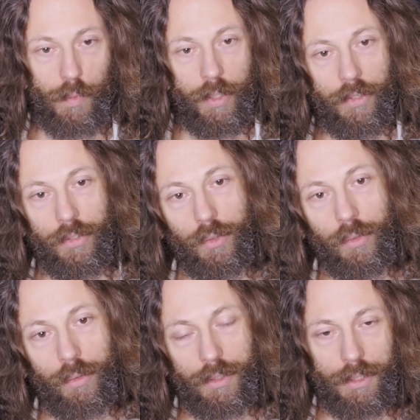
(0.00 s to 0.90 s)
whether
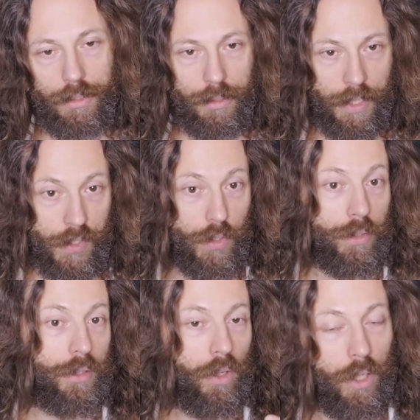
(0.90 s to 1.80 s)
you exert
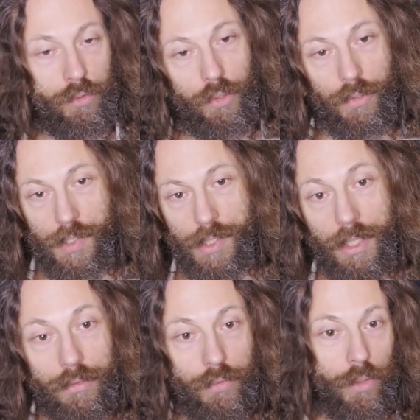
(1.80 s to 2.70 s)
it onto
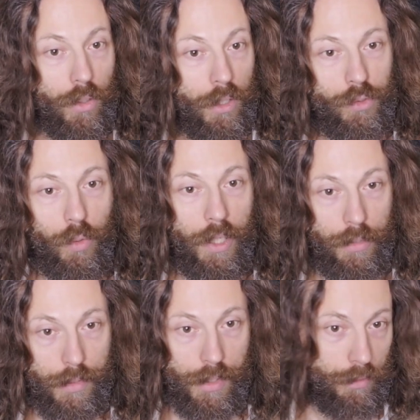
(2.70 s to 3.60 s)
yourself or onto
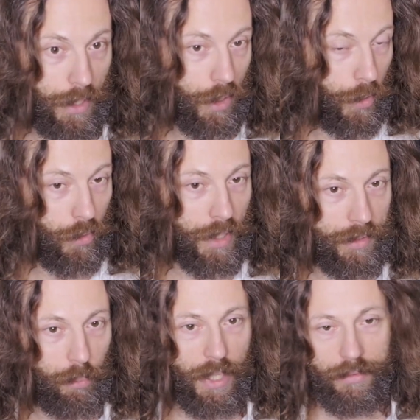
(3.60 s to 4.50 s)
others, like when you cut
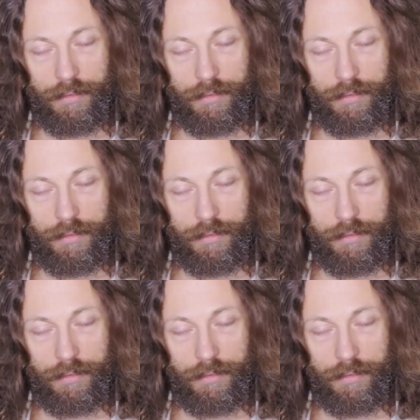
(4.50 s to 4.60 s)
the plant.